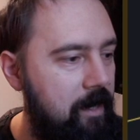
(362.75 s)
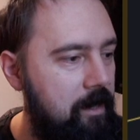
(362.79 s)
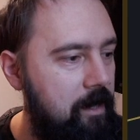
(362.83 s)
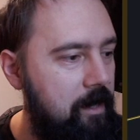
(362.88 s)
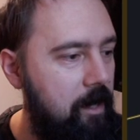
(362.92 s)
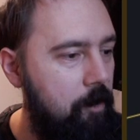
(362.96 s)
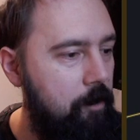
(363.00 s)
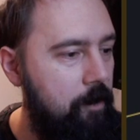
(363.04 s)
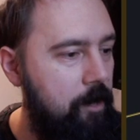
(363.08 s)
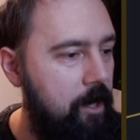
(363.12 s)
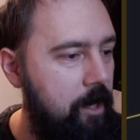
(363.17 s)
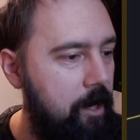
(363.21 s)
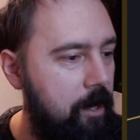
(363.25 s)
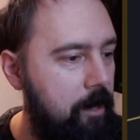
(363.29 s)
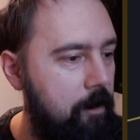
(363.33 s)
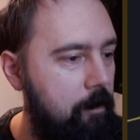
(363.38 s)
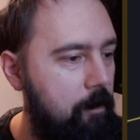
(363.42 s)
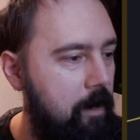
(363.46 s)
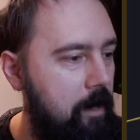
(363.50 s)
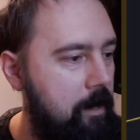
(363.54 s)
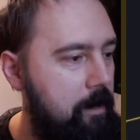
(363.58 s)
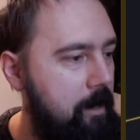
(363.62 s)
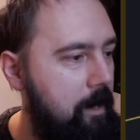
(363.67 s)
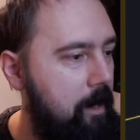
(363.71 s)
down here,
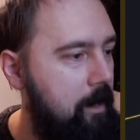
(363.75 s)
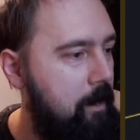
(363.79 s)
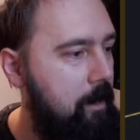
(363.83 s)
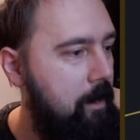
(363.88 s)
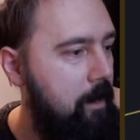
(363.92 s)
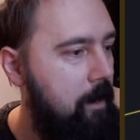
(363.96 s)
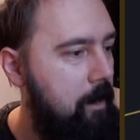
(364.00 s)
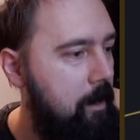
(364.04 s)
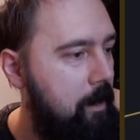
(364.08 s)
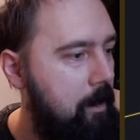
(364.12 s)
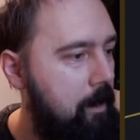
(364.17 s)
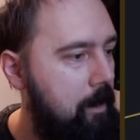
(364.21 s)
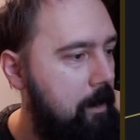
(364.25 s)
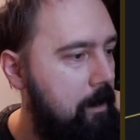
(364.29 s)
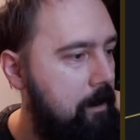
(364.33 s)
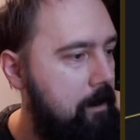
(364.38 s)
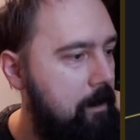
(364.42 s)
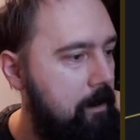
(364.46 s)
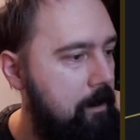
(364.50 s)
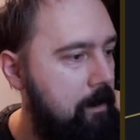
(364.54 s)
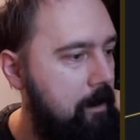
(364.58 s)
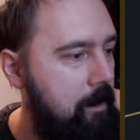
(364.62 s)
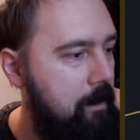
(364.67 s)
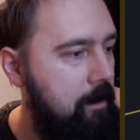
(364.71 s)
right? Again, hit
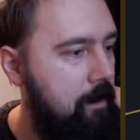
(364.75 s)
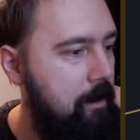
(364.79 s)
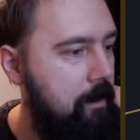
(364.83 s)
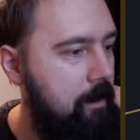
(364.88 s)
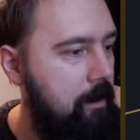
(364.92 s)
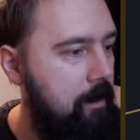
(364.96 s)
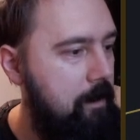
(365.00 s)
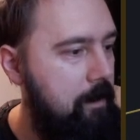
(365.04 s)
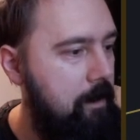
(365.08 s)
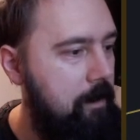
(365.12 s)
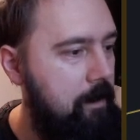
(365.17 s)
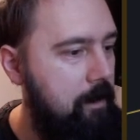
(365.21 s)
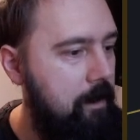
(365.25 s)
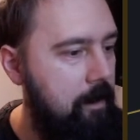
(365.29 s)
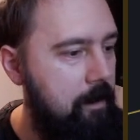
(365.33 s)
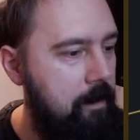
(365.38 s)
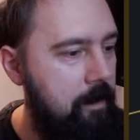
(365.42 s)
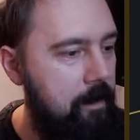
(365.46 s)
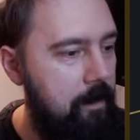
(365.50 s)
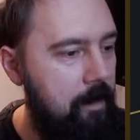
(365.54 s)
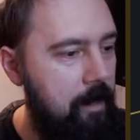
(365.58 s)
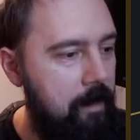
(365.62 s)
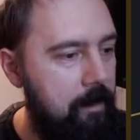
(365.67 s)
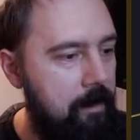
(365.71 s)

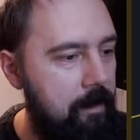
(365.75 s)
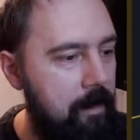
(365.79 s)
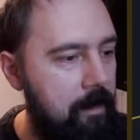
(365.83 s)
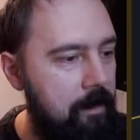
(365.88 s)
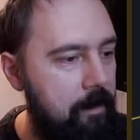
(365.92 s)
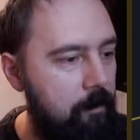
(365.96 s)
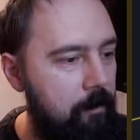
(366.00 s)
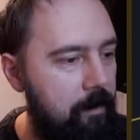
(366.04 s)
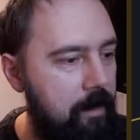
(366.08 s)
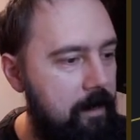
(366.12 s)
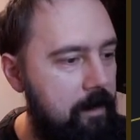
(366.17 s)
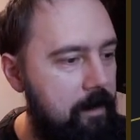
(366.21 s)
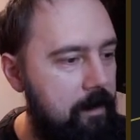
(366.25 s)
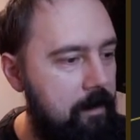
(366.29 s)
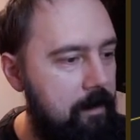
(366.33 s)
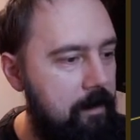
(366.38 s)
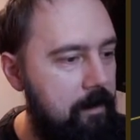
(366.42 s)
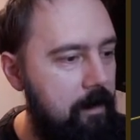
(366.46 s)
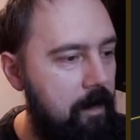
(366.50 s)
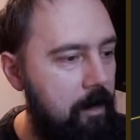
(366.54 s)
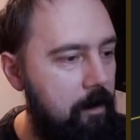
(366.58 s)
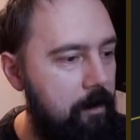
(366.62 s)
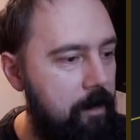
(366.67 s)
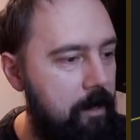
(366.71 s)
it, and then wicked
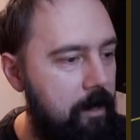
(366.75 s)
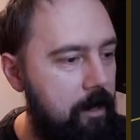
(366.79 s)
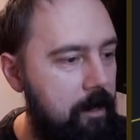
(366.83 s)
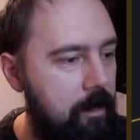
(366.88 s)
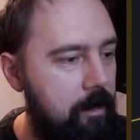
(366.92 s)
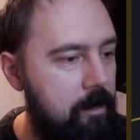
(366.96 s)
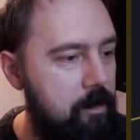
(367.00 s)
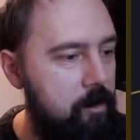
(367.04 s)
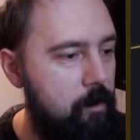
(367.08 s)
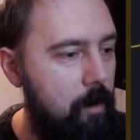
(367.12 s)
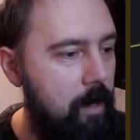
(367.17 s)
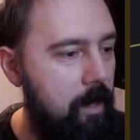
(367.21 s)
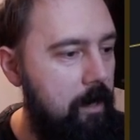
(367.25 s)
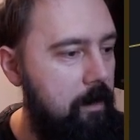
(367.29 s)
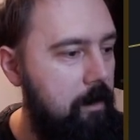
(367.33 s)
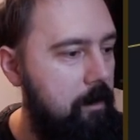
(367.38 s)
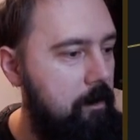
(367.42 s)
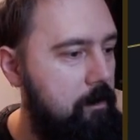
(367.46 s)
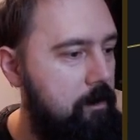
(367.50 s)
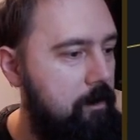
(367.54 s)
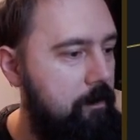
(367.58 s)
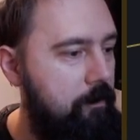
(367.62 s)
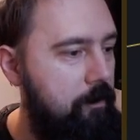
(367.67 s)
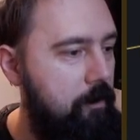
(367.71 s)
down here as well
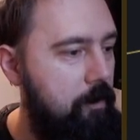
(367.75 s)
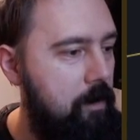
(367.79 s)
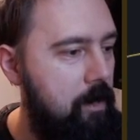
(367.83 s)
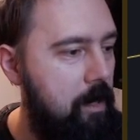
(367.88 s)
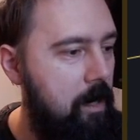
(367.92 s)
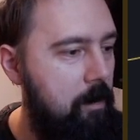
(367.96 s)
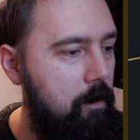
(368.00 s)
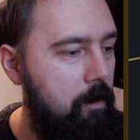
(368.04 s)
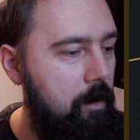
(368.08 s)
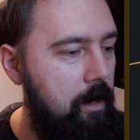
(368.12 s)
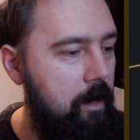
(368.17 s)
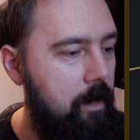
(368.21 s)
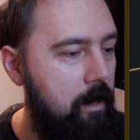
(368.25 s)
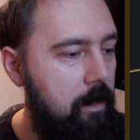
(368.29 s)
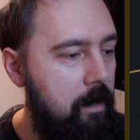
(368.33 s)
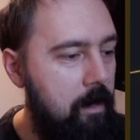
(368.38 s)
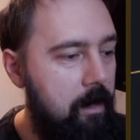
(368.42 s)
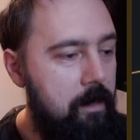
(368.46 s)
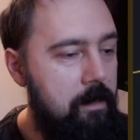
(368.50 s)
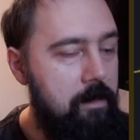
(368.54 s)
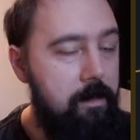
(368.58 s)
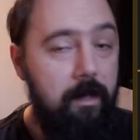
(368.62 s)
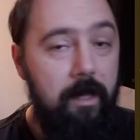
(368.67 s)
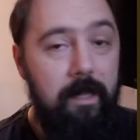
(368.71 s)
on the 4-hour.
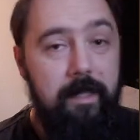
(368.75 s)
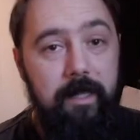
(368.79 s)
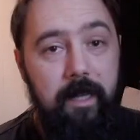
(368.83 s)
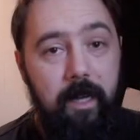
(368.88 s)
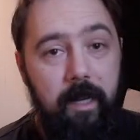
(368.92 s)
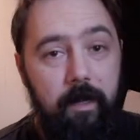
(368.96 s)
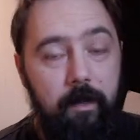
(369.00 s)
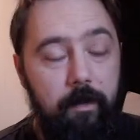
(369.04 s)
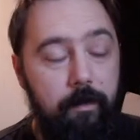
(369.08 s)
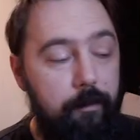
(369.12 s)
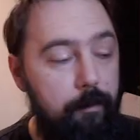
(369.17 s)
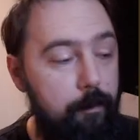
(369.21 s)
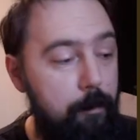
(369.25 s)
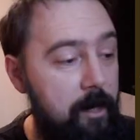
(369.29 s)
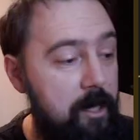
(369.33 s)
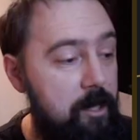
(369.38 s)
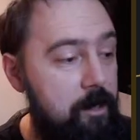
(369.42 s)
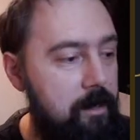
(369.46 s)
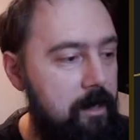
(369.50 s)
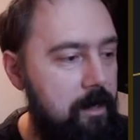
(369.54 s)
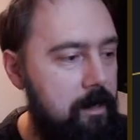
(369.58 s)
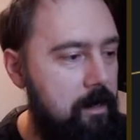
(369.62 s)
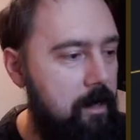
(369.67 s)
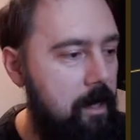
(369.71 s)
So that's kind of
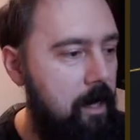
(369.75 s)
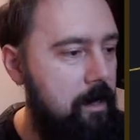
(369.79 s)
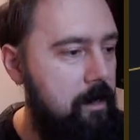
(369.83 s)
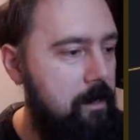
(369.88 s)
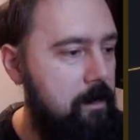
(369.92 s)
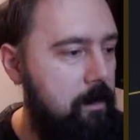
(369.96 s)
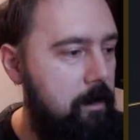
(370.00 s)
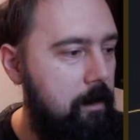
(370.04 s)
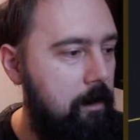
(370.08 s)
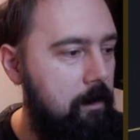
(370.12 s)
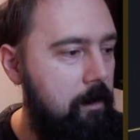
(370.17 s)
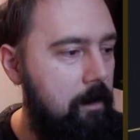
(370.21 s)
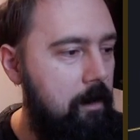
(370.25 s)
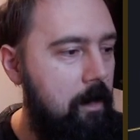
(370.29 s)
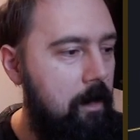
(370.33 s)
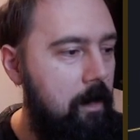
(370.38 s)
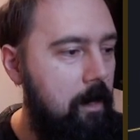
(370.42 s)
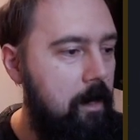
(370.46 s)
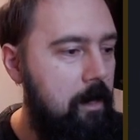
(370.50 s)
confirmation that line is good.